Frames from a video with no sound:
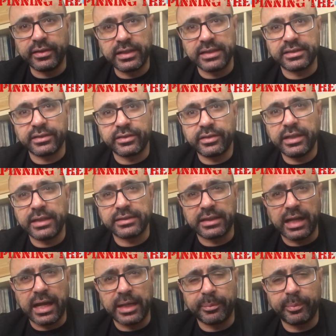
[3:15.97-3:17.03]
he has a
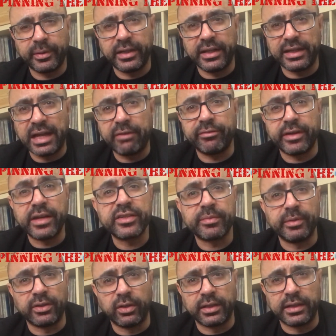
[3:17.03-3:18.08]
guy playing every
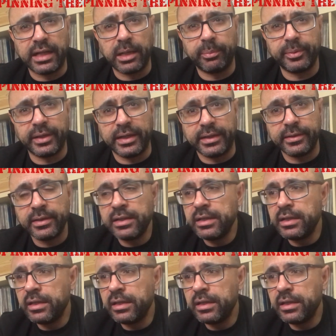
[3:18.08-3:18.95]
instrument on an LP